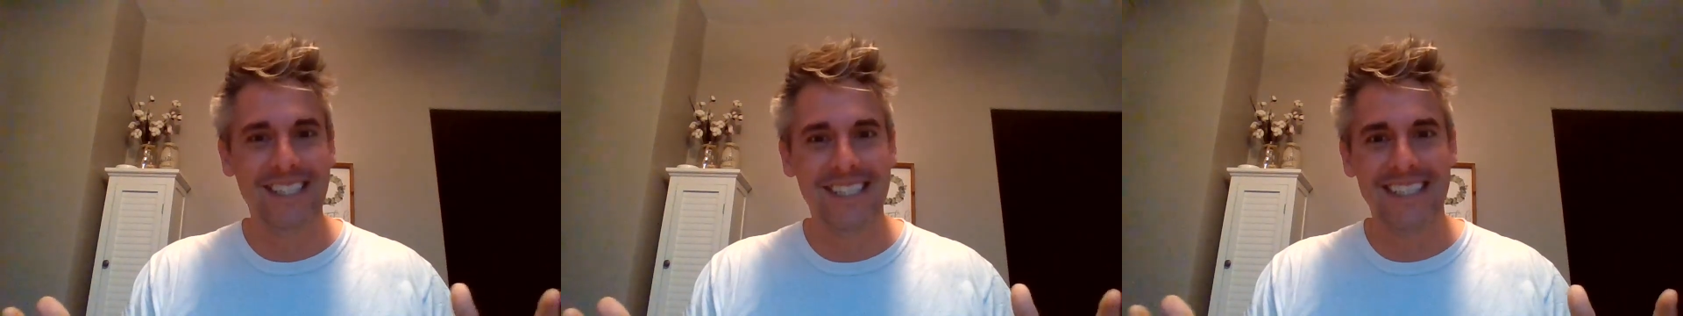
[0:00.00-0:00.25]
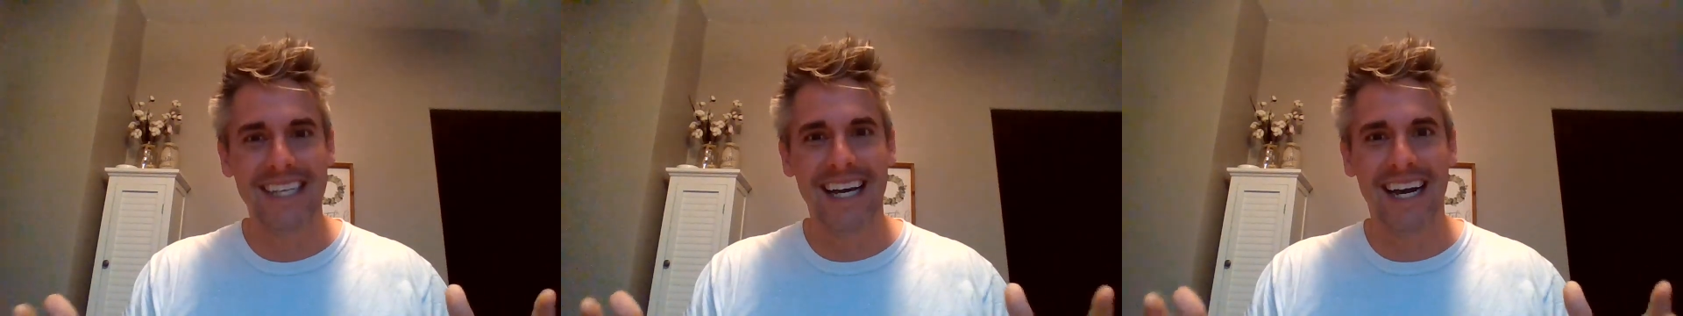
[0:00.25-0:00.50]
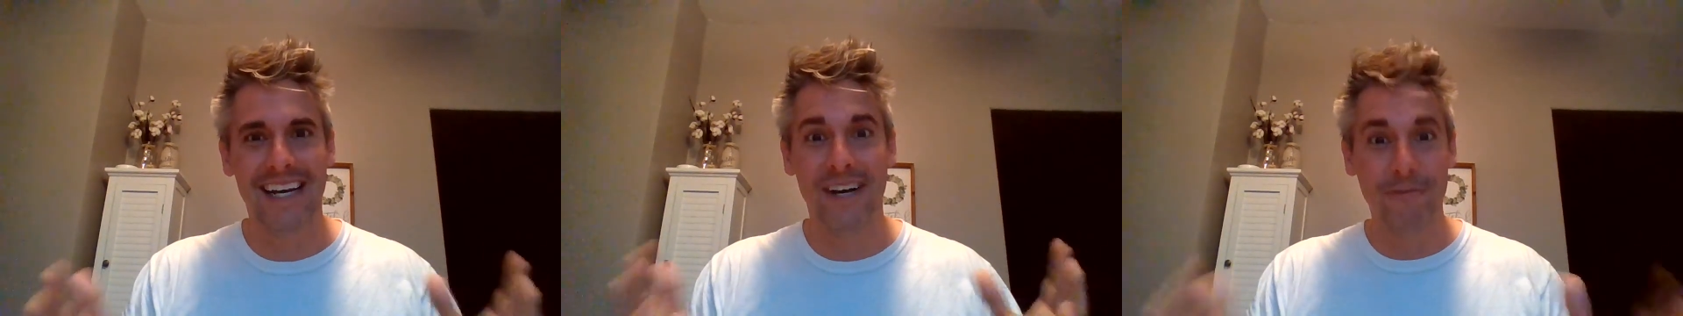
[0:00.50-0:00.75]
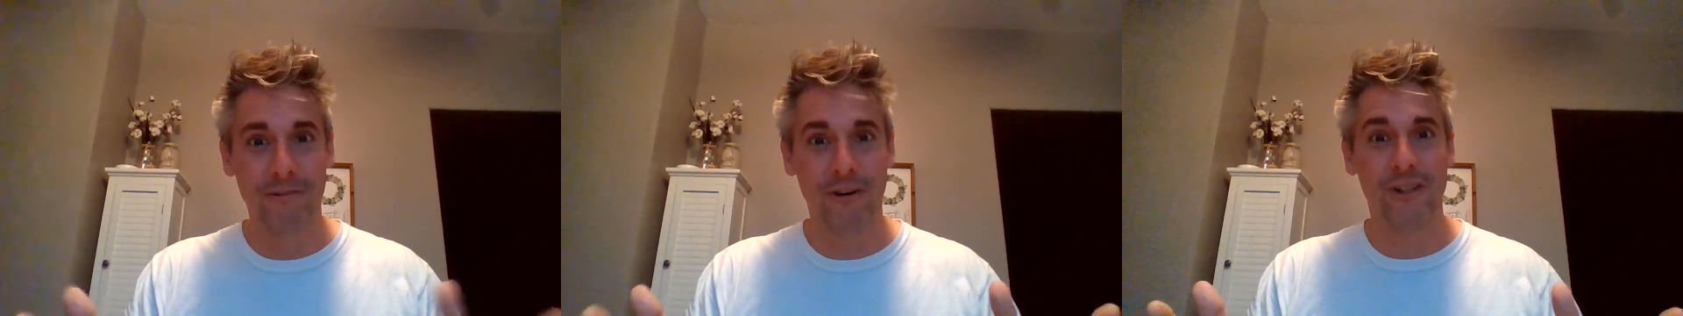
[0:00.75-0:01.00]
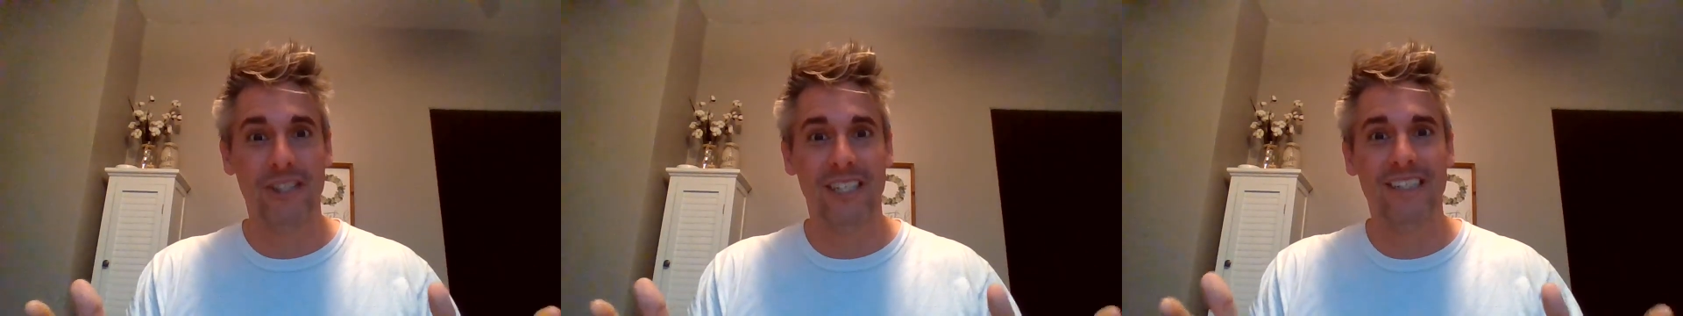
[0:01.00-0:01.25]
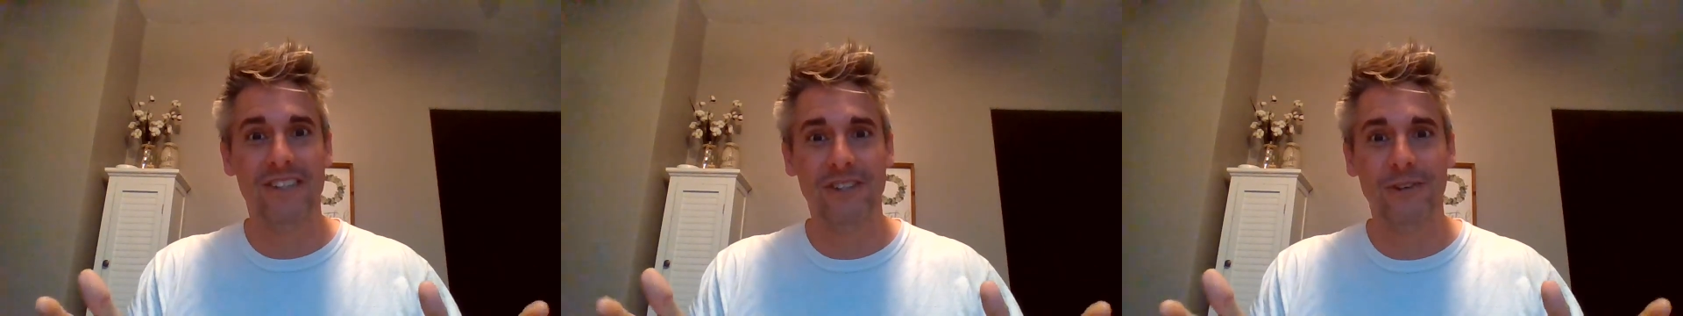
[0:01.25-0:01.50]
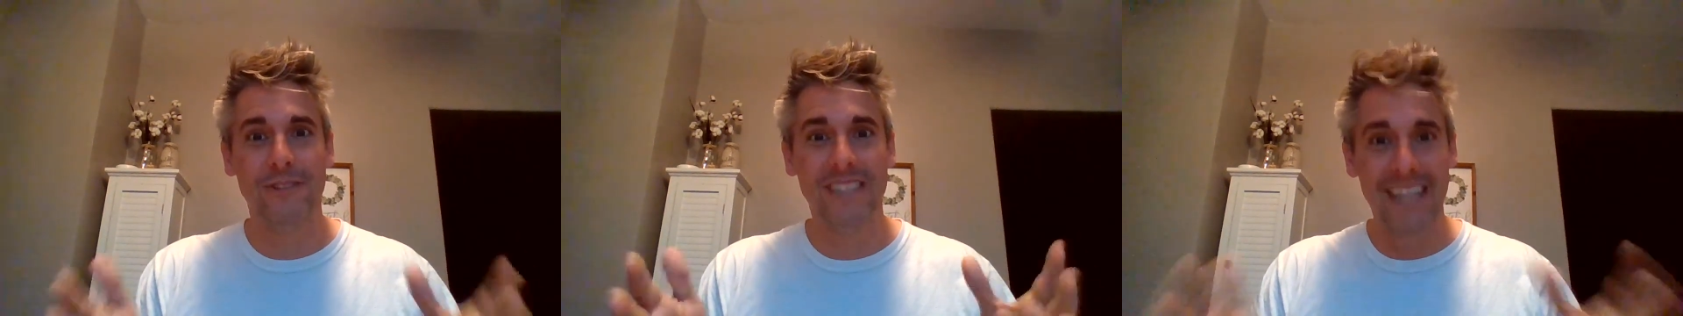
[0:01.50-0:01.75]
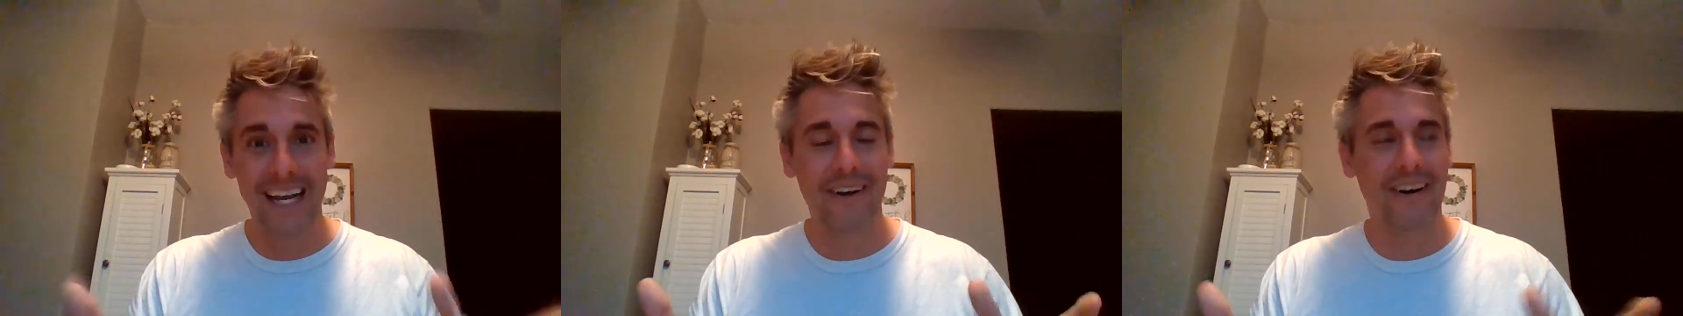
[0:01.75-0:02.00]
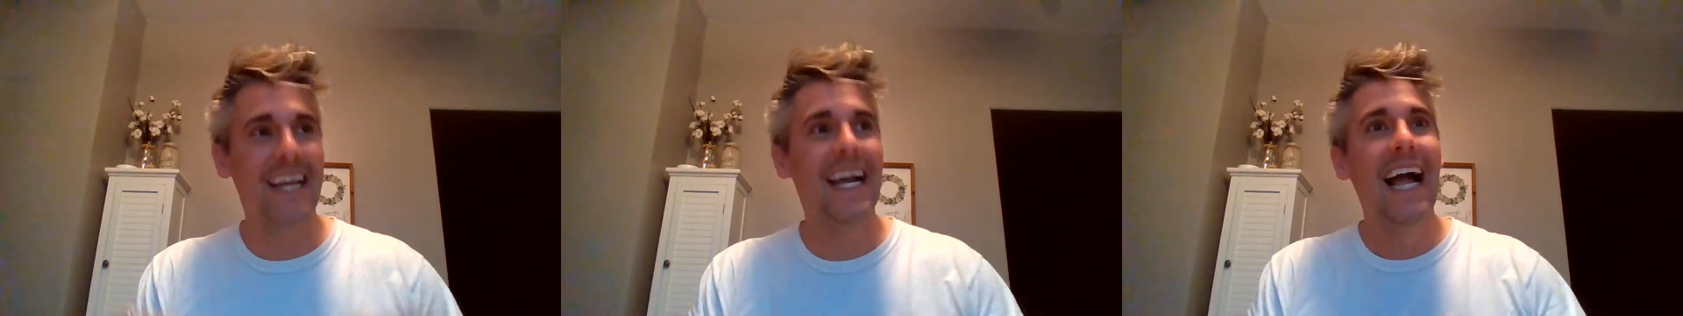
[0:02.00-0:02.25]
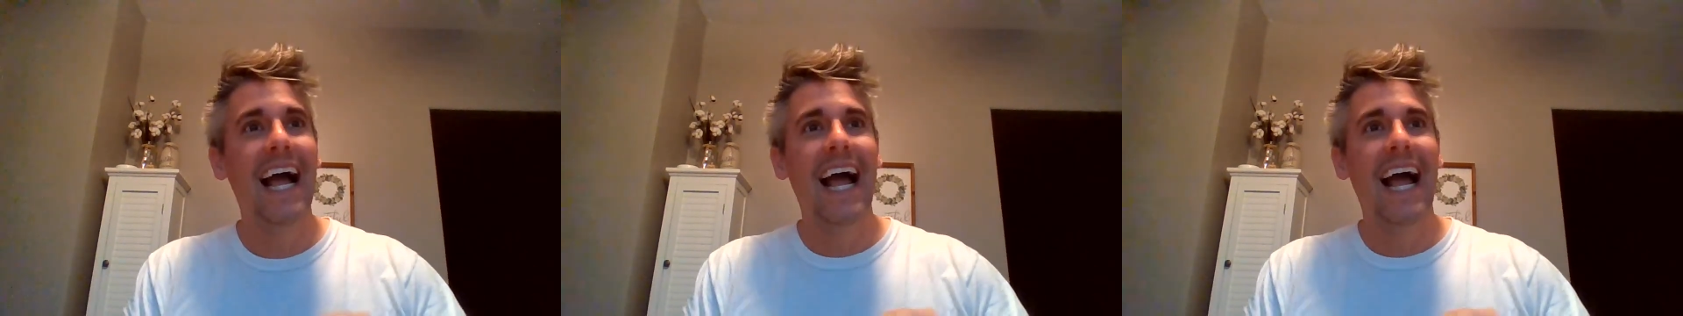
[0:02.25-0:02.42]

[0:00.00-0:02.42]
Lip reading: she's got an aversion to dairy.